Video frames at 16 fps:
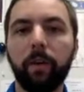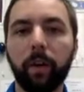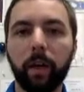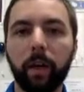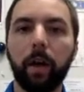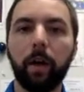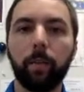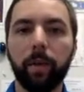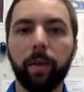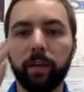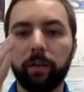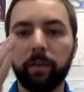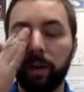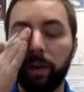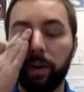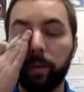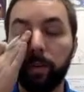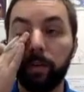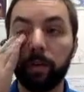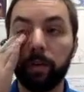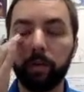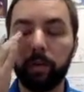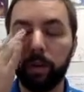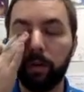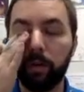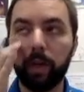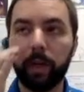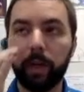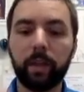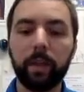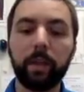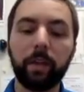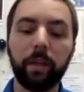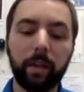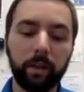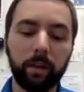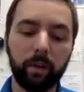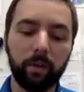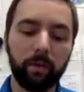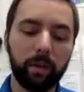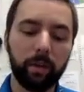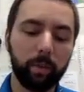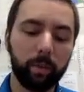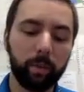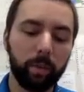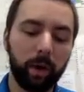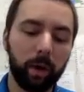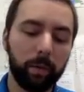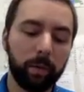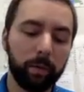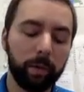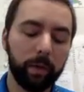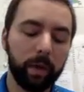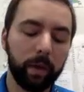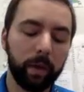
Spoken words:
complex variables. So don't let the length of the problem get